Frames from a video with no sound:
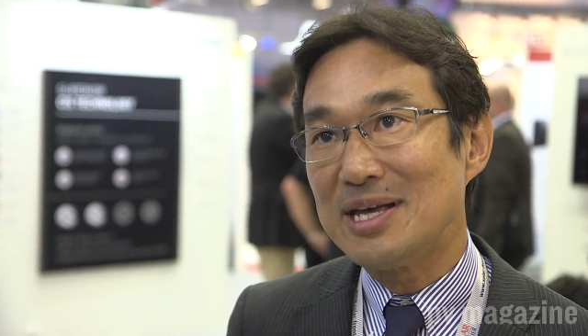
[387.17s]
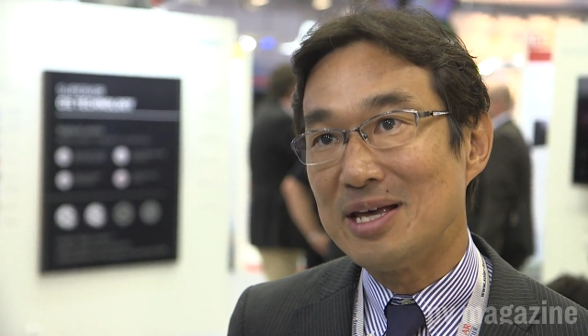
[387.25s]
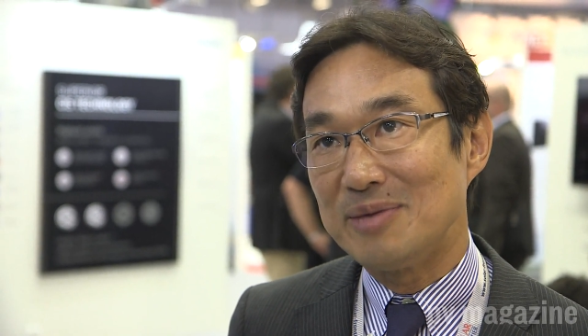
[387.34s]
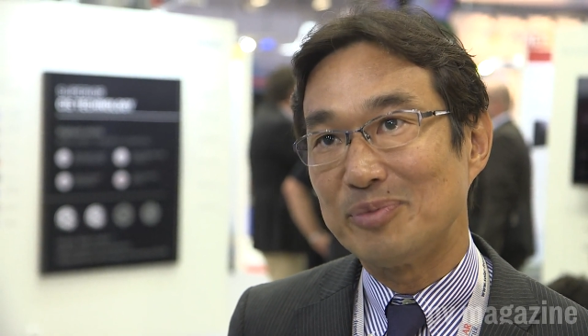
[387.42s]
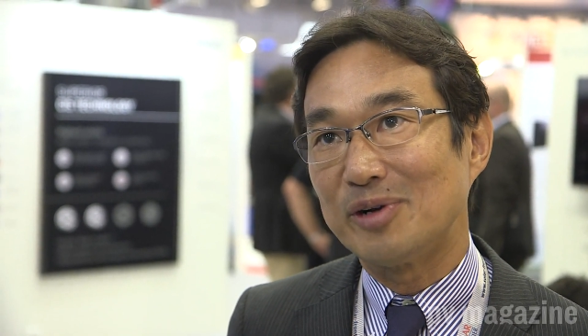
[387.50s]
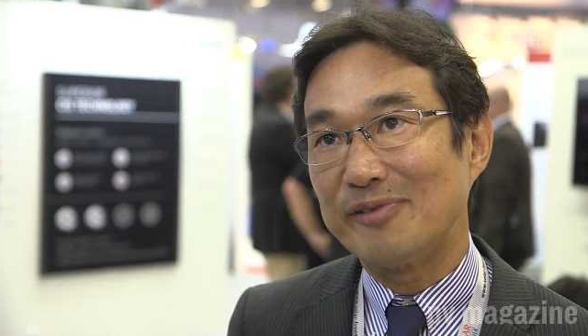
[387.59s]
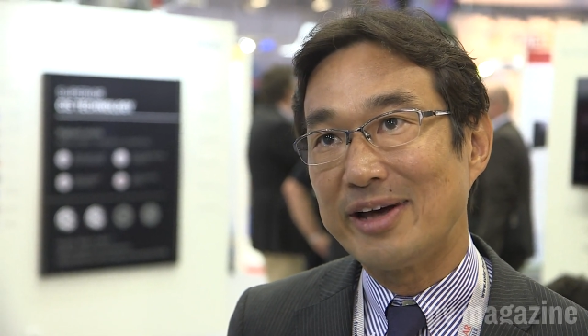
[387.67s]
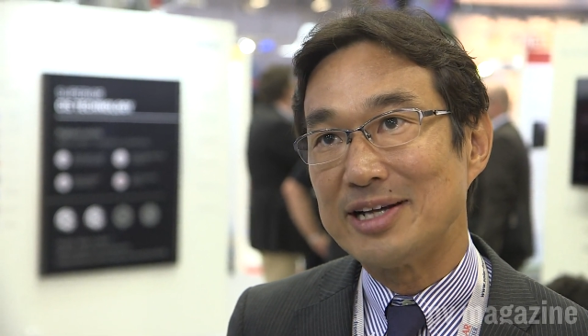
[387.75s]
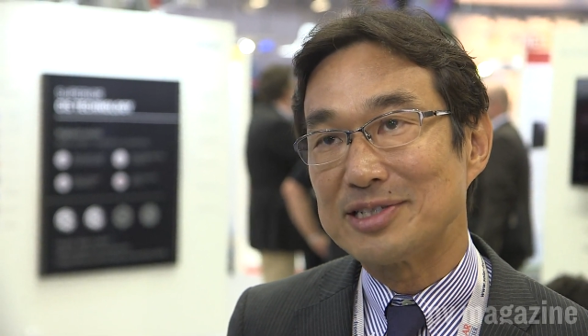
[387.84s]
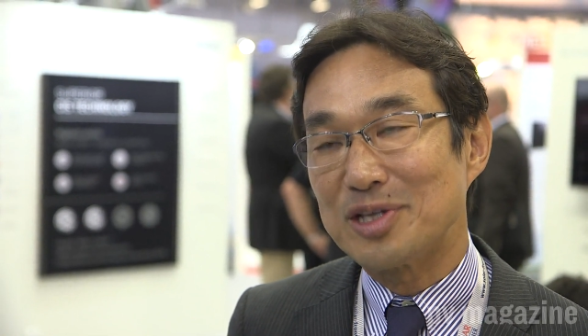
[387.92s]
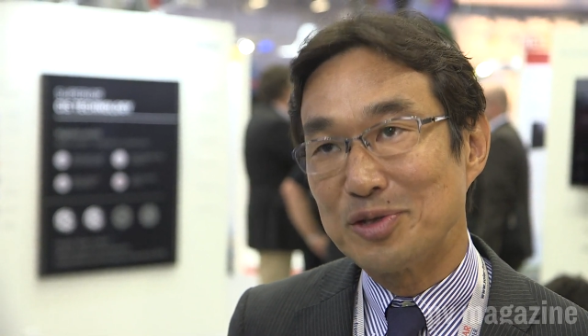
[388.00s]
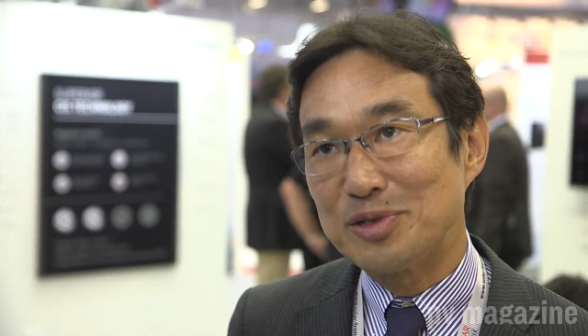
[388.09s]
in providing
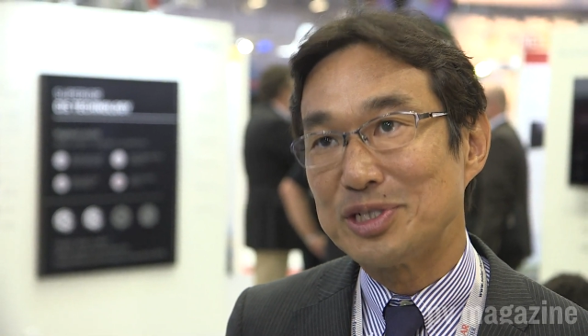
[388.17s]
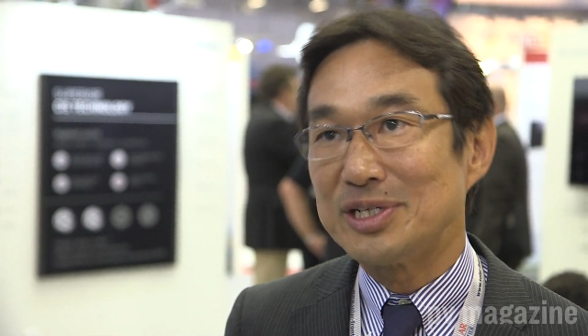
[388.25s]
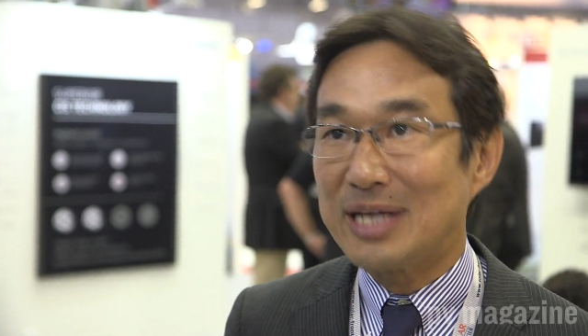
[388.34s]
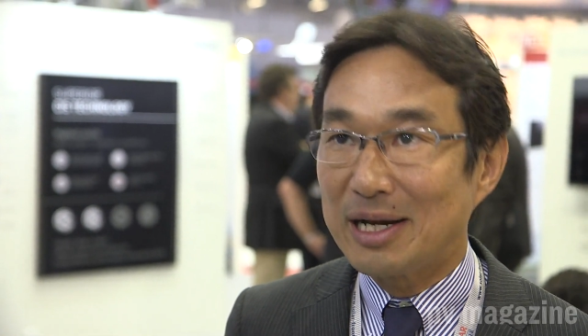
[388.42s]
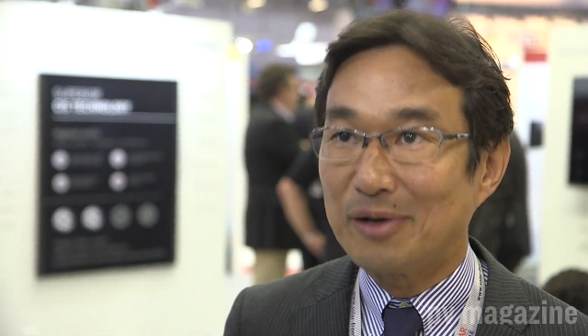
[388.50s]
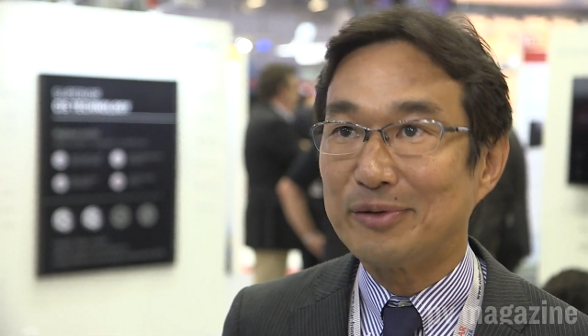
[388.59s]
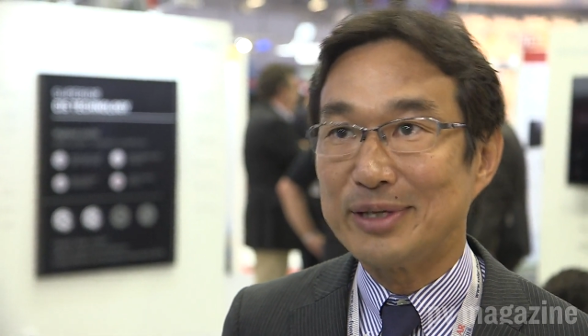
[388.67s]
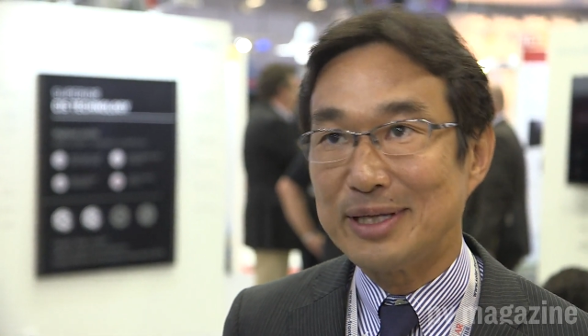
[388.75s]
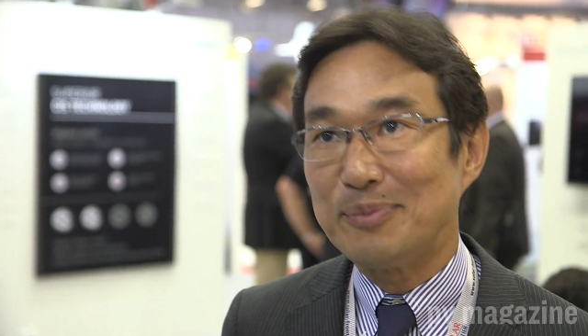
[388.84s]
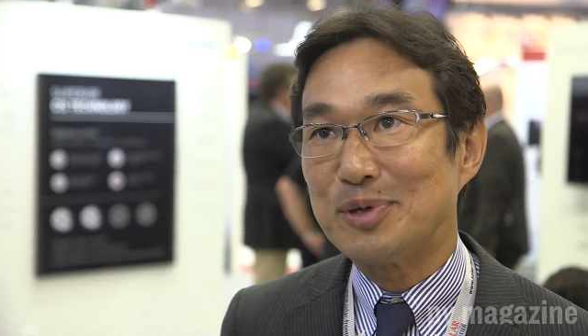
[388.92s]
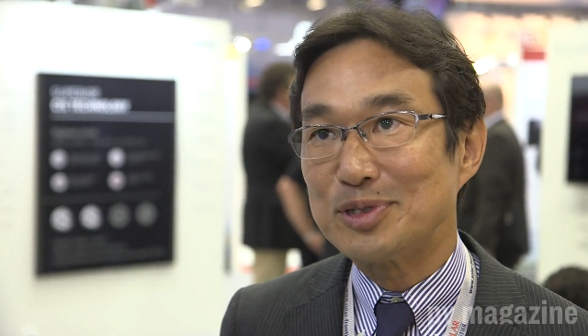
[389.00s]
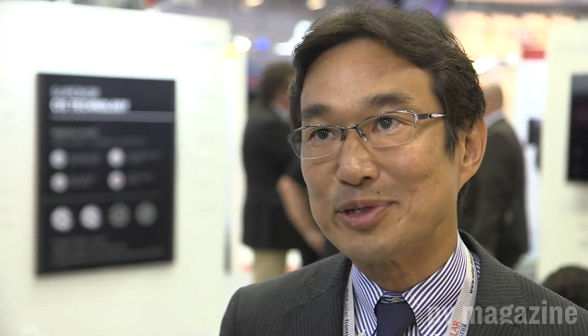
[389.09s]
solution, not only the
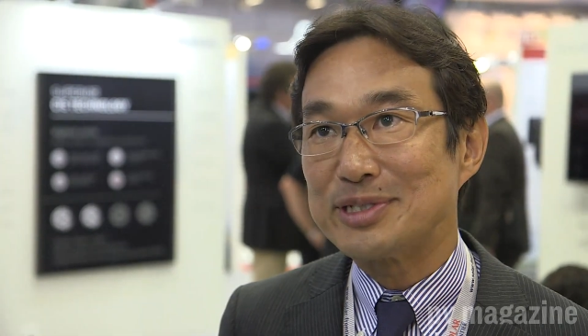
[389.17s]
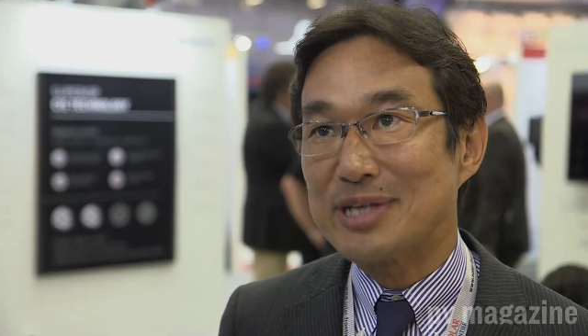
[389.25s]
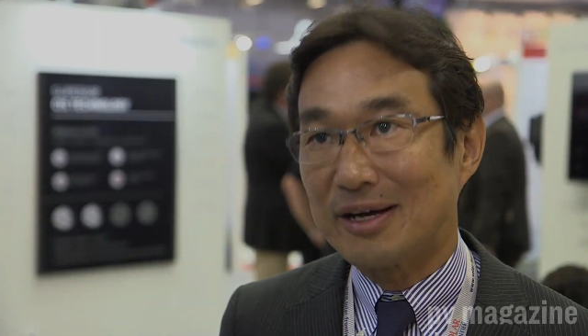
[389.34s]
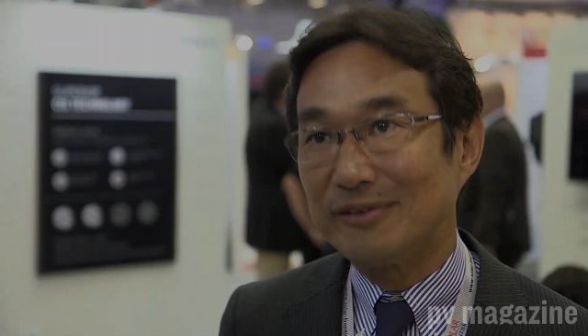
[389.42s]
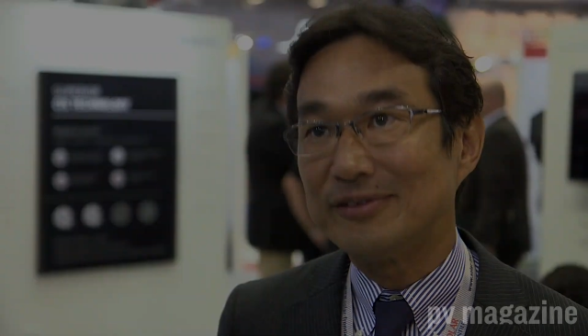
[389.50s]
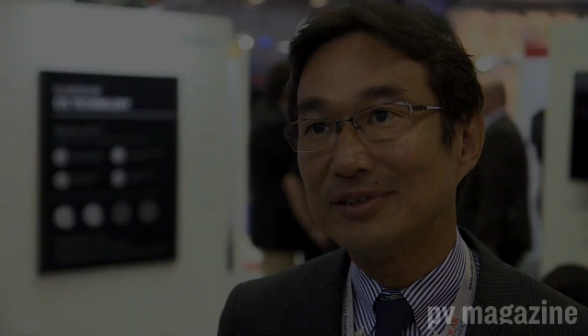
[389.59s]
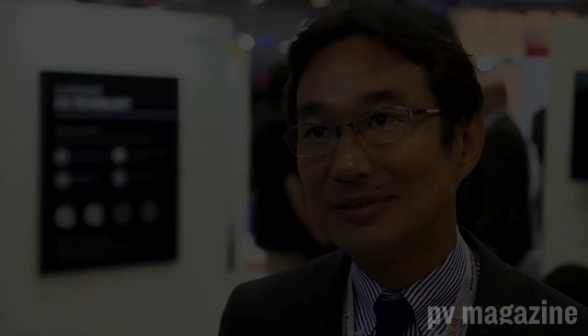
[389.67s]
module itself.